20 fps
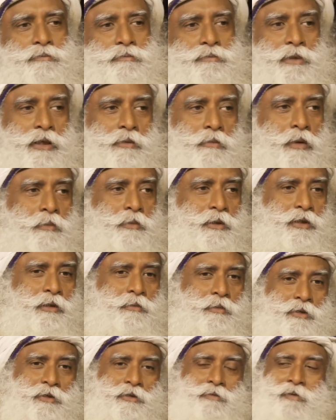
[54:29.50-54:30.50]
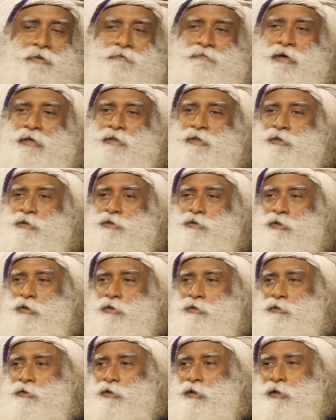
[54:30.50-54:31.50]
thermometer because my father is a
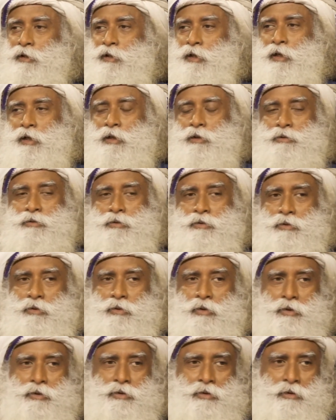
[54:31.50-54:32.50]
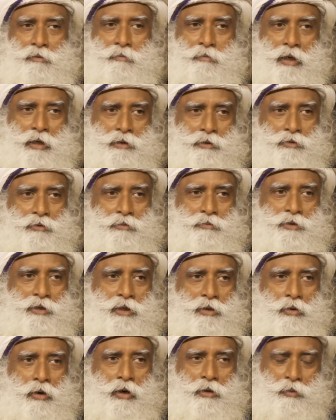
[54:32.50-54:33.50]
doctor. So, go into the bathroom,
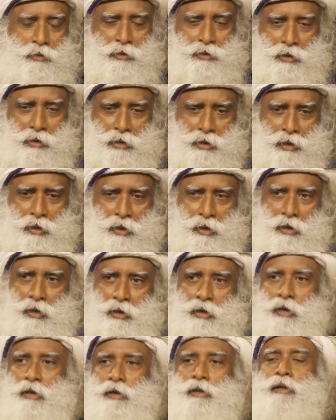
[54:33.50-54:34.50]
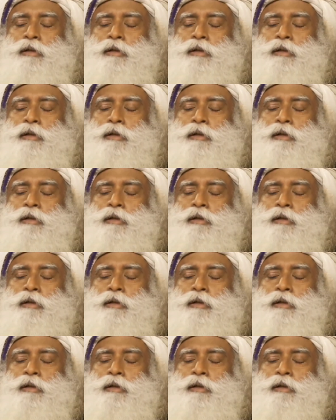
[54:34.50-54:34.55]
take hot water, gurgle that